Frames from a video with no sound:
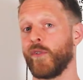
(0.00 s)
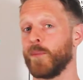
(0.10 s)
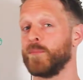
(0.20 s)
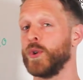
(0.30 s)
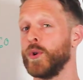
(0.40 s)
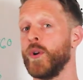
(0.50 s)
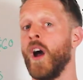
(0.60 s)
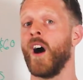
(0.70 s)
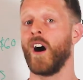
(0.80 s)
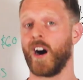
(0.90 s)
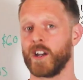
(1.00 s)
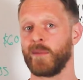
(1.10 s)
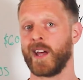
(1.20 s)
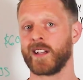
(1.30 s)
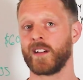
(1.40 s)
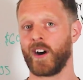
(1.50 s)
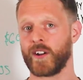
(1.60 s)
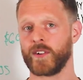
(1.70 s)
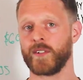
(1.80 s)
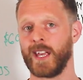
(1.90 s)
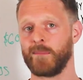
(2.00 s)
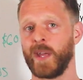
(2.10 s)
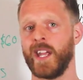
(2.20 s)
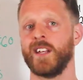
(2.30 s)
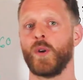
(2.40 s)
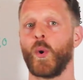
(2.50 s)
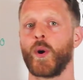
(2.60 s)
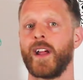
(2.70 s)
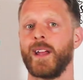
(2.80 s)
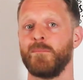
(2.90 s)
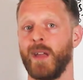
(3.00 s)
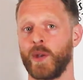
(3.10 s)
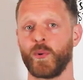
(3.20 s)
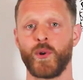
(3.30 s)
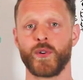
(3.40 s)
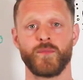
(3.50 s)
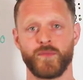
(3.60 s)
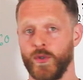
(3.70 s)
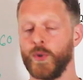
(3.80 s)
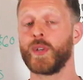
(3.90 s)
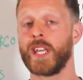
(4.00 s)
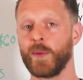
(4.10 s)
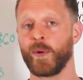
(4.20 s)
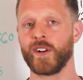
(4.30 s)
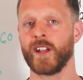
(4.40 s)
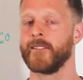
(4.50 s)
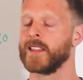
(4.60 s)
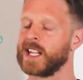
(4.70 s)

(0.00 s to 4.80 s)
for a new automatic auto campaign or a manual new keyword,